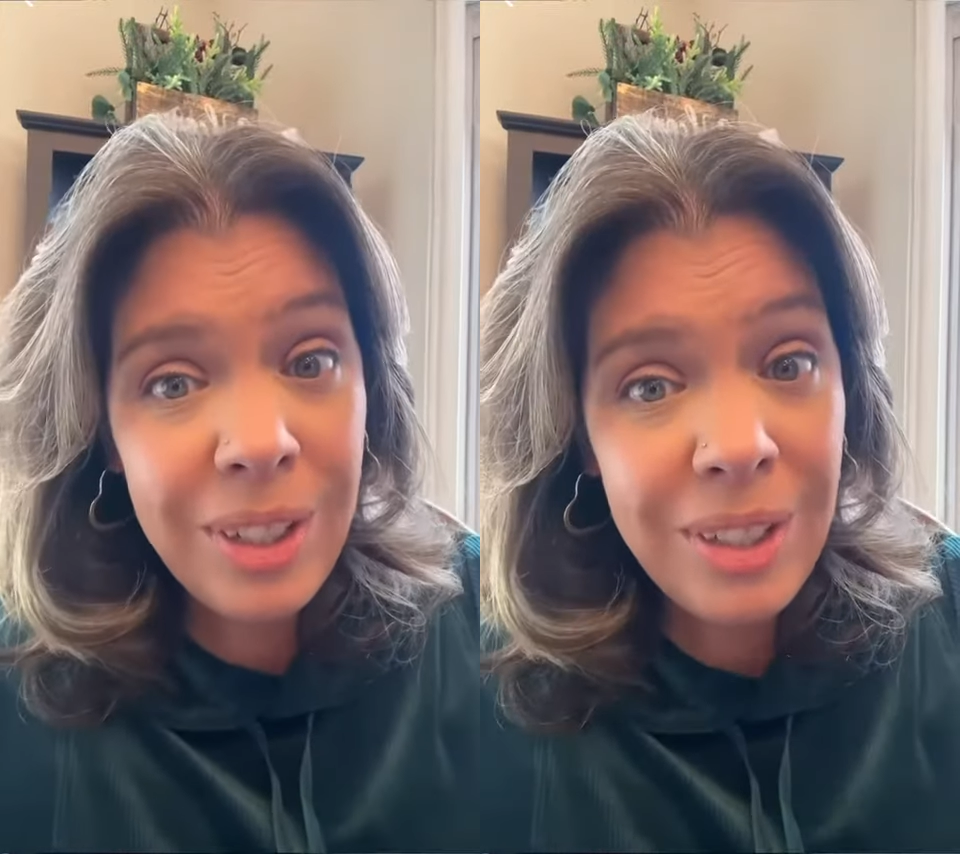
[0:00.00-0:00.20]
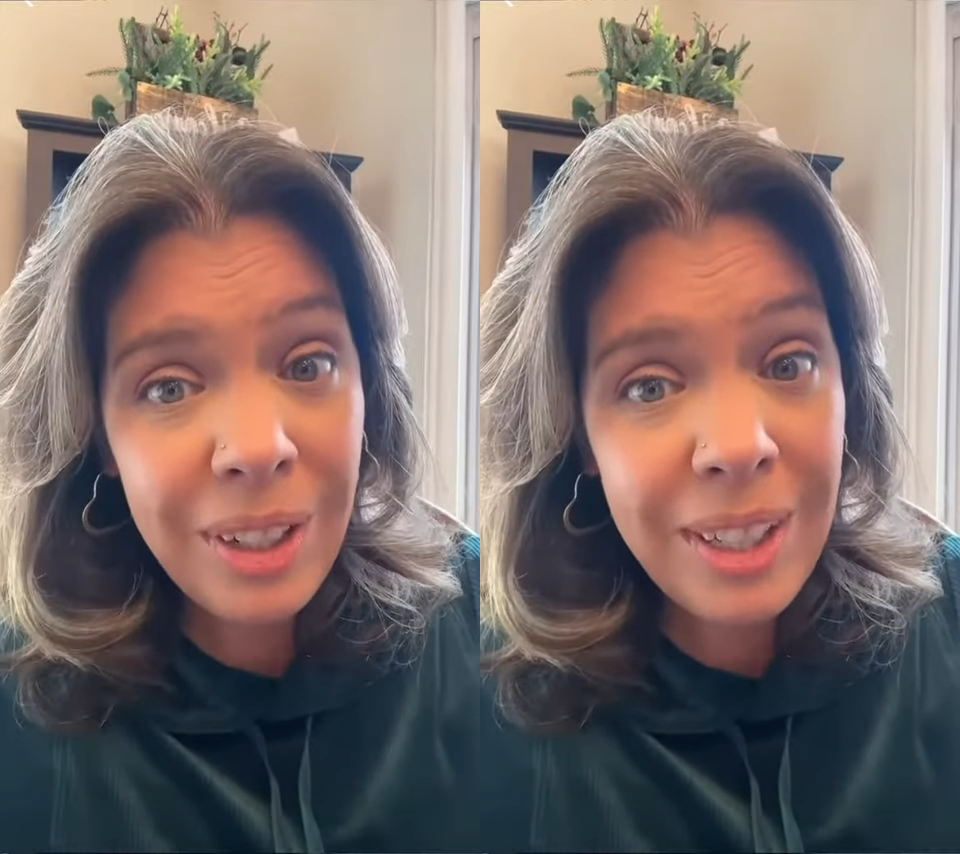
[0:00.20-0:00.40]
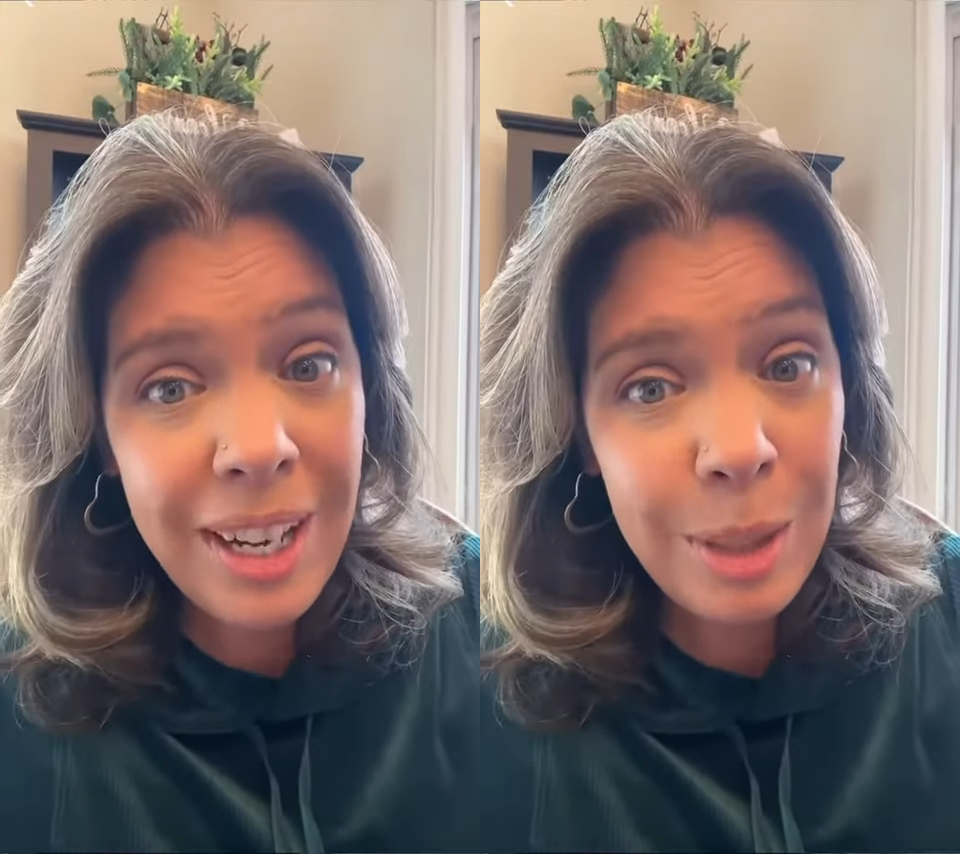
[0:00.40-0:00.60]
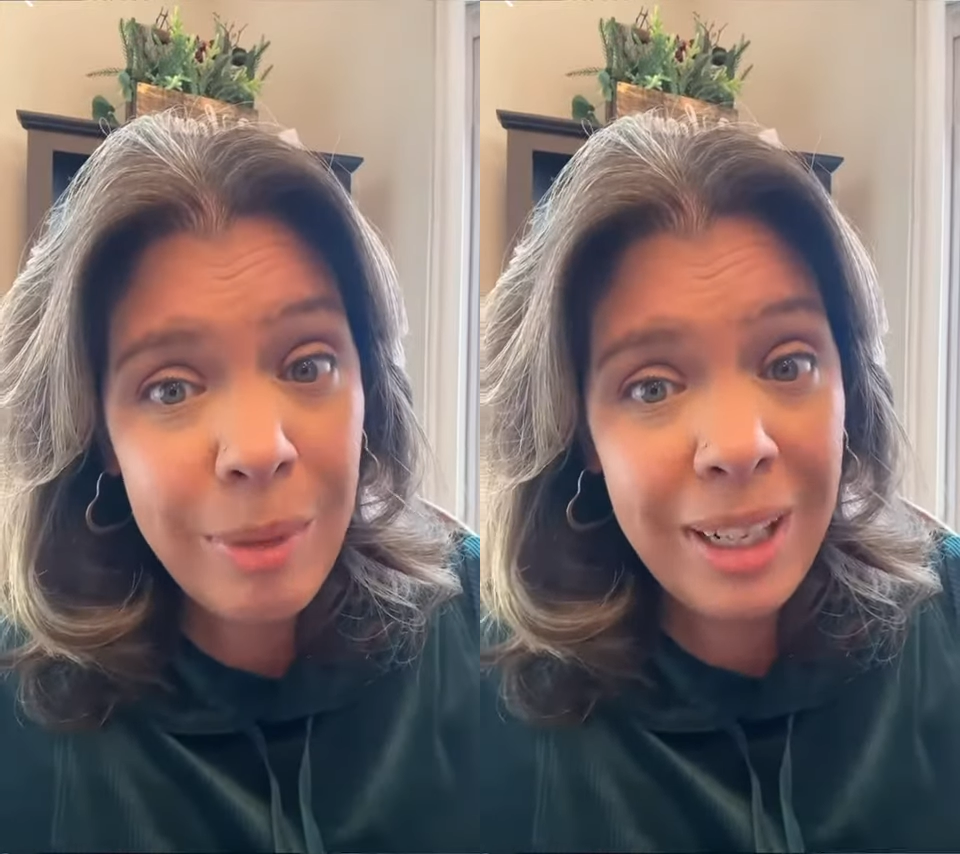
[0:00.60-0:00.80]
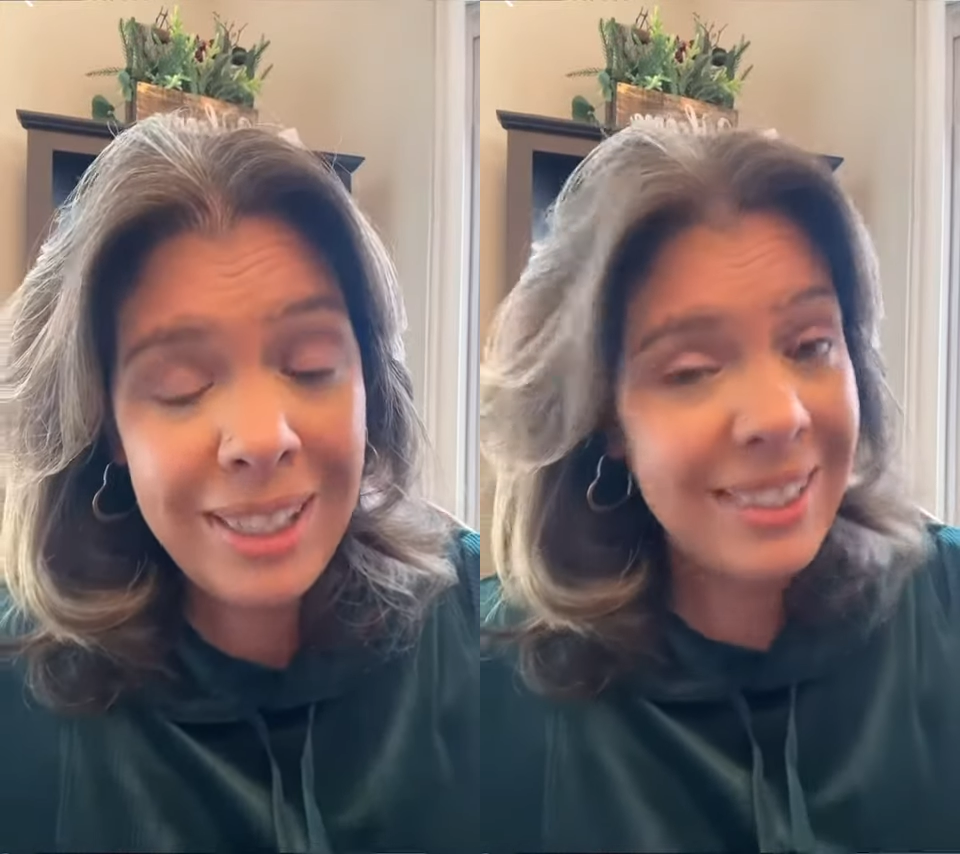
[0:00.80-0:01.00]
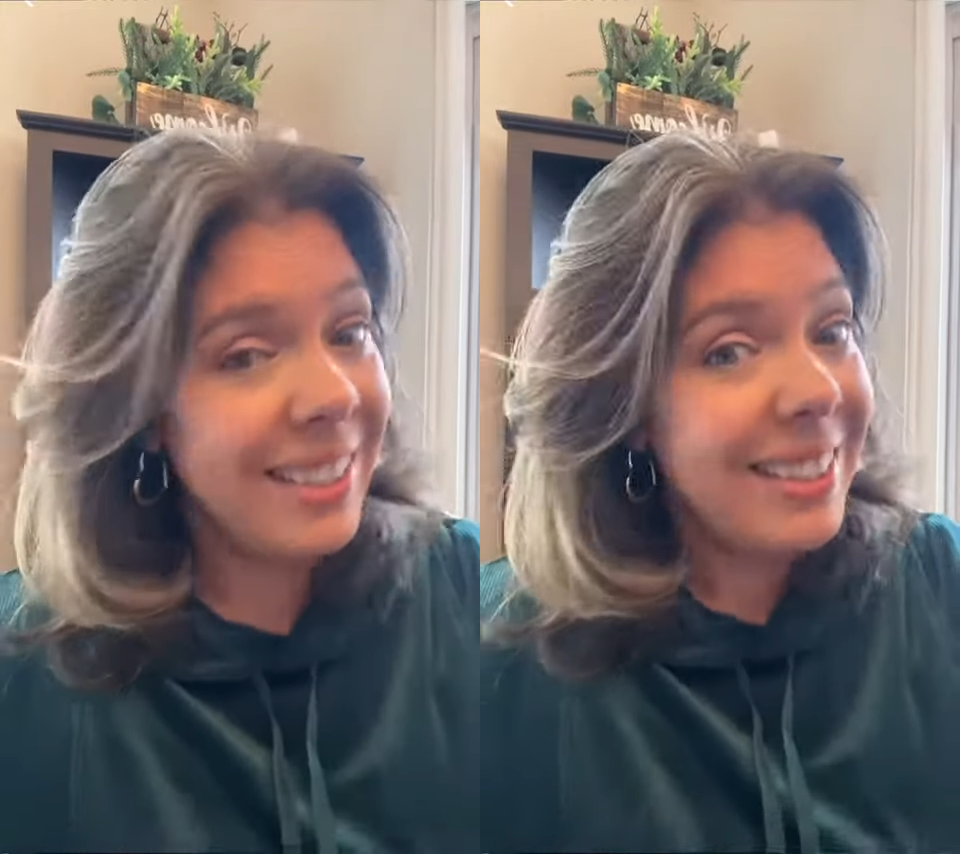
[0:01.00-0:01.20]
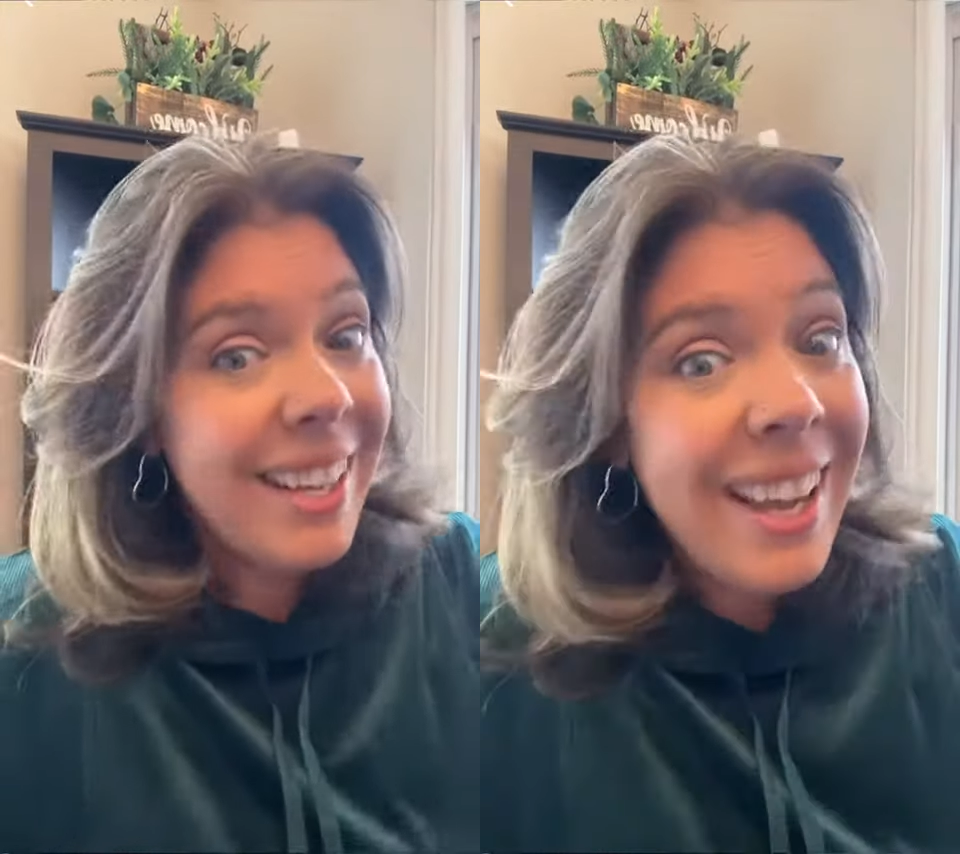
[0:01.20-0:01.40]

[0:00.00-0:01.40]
Star Cosmetics is